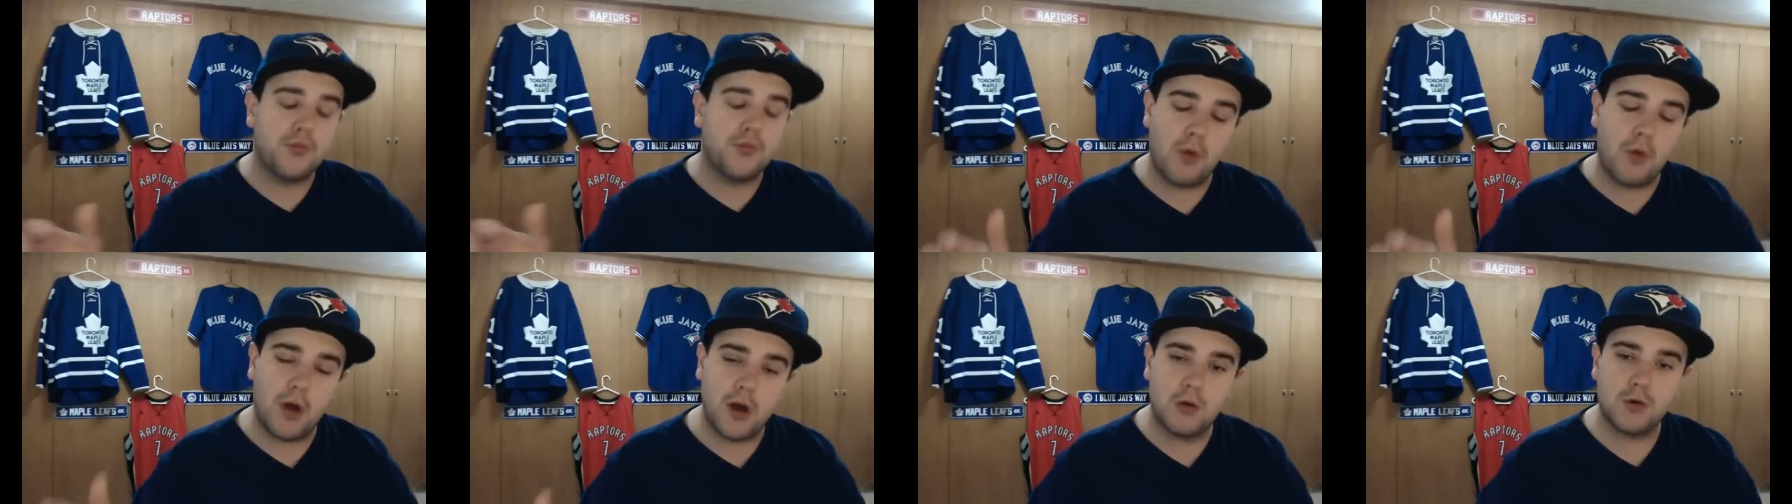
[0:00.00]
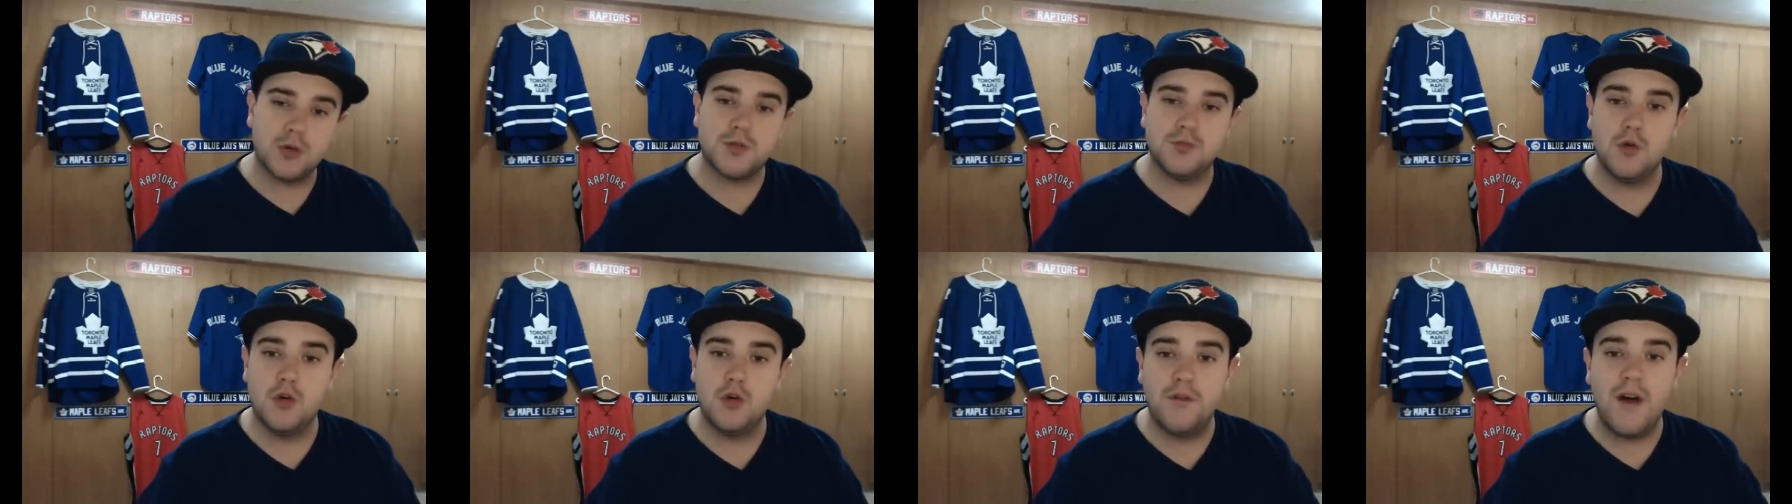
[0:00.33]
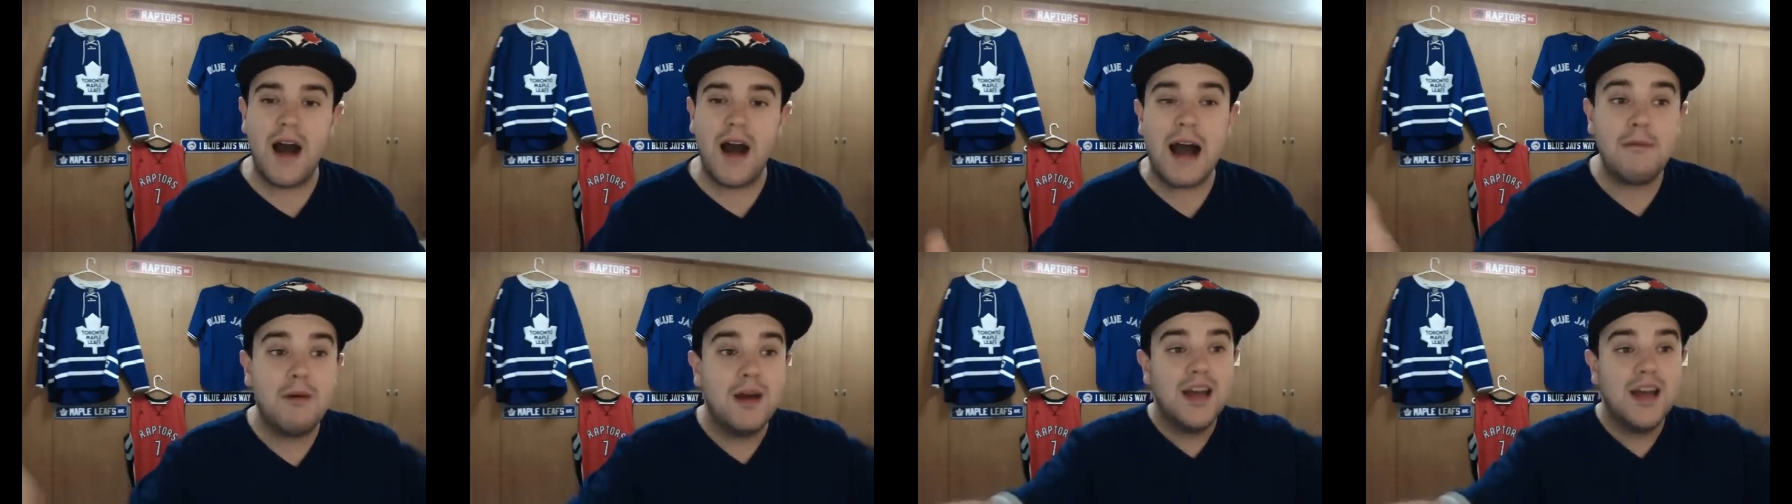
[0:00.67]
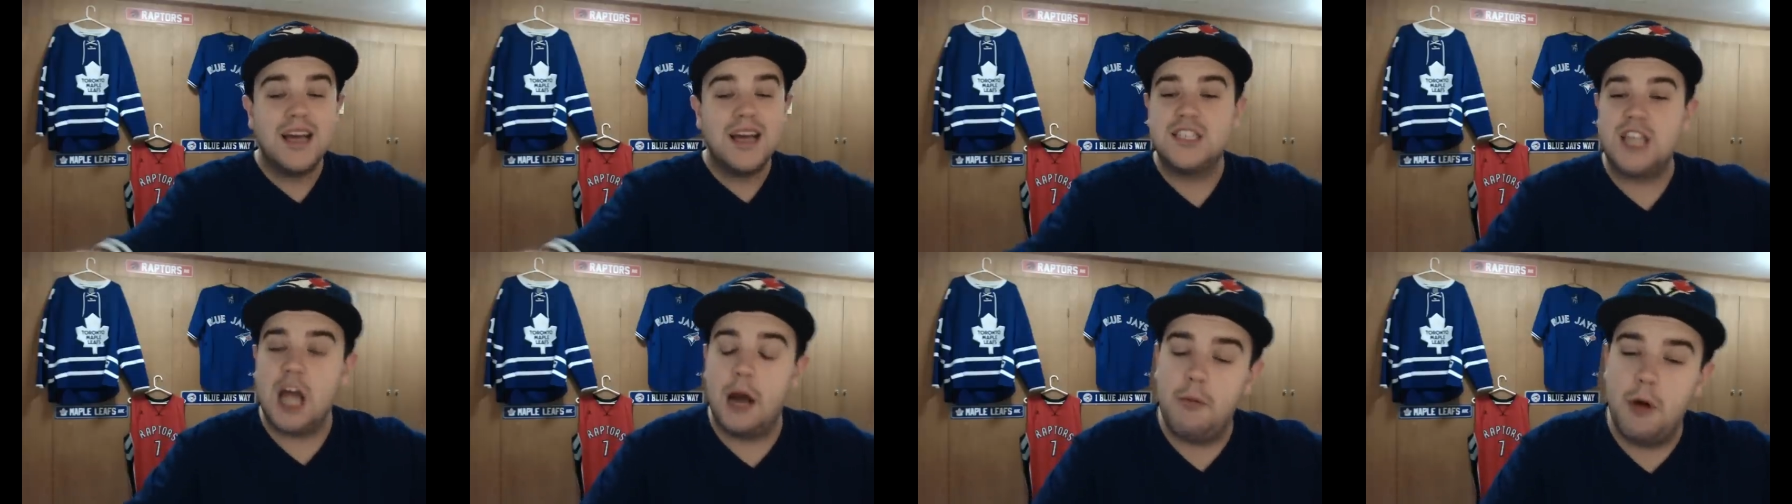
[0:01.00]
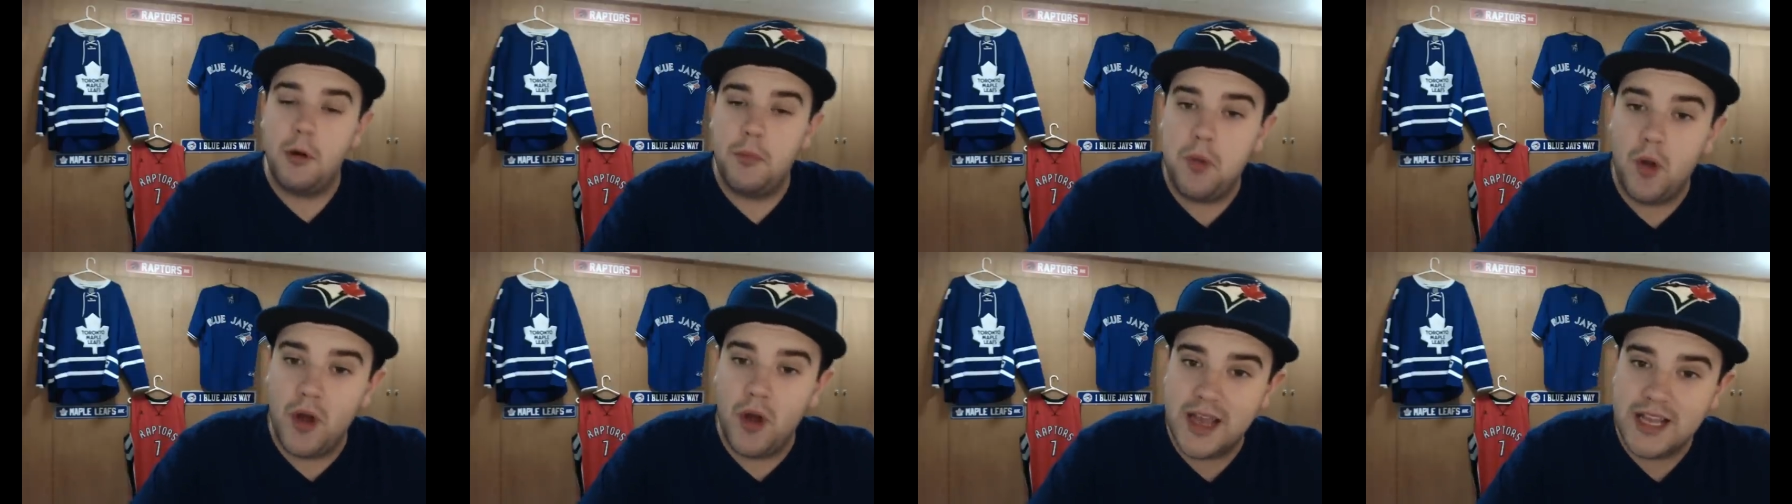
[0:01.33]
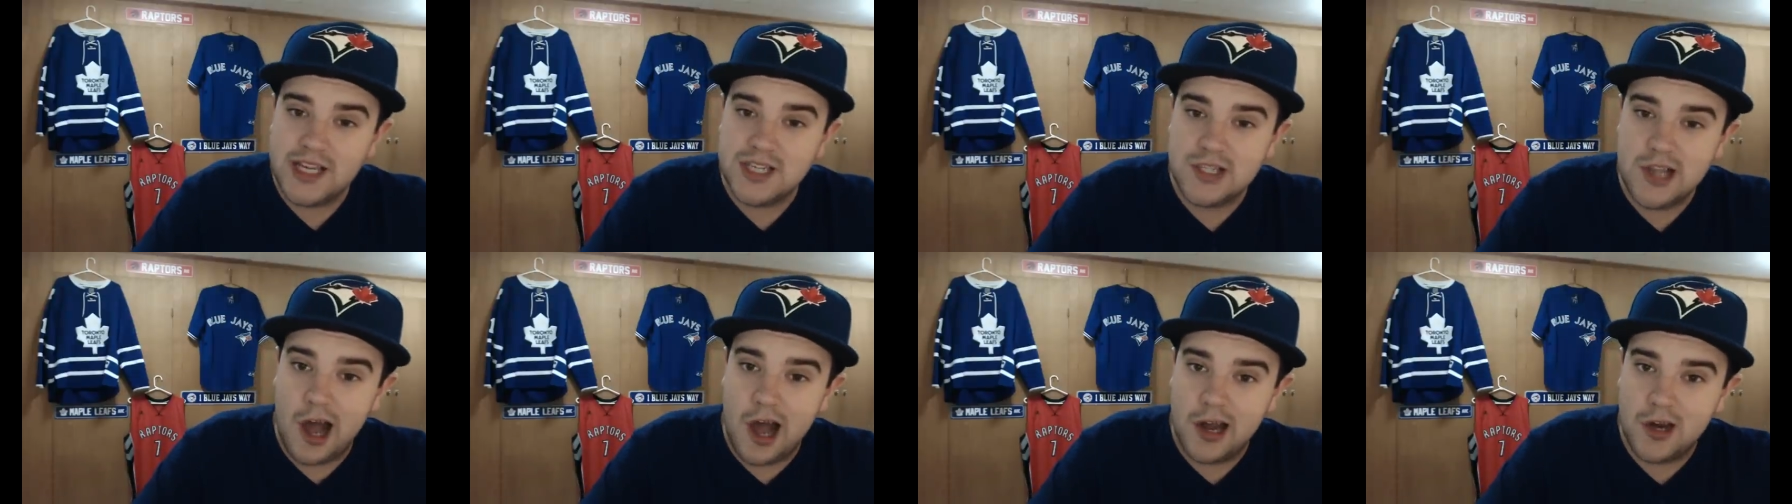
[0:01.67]
runners move up. Double
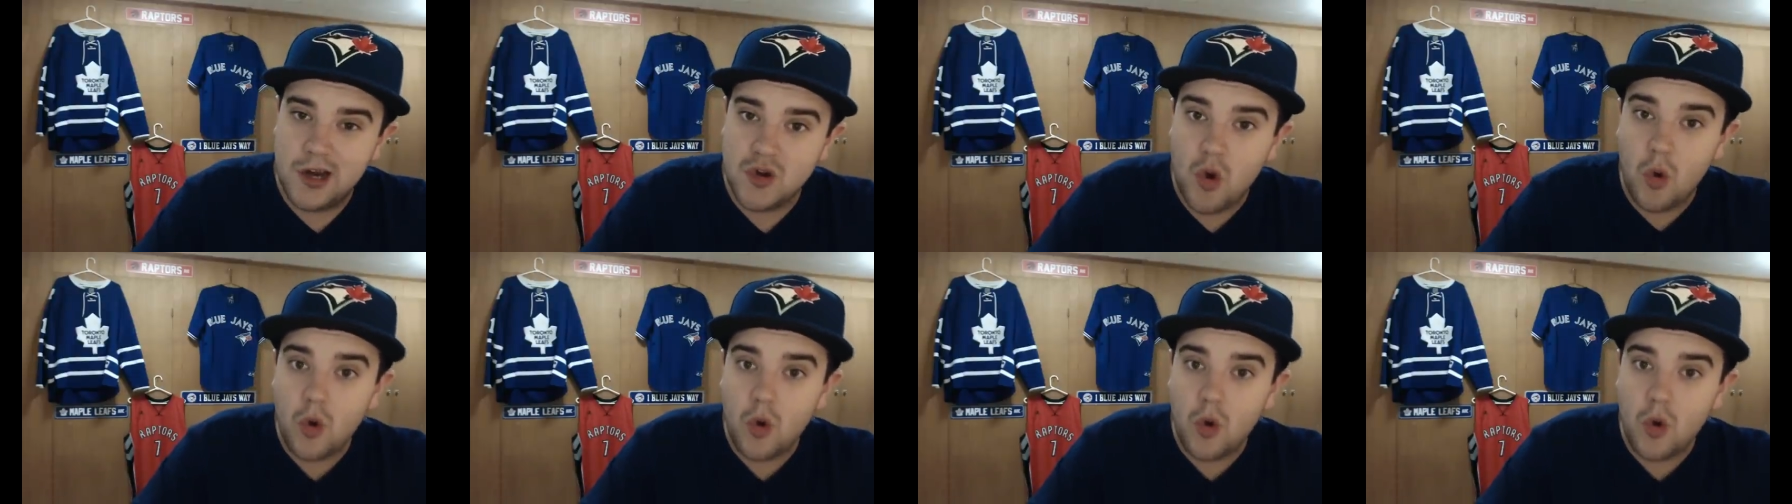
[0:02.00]
play's not in